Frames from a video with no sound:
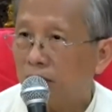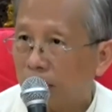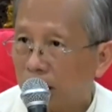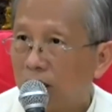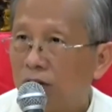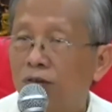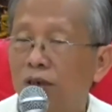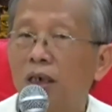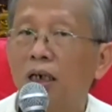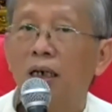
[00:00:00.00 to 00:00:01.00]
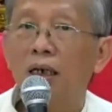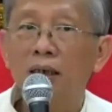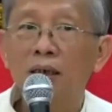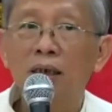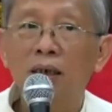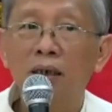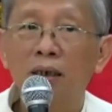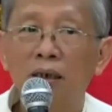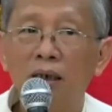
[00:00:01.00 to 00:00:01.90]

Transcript: make you forget, understand not?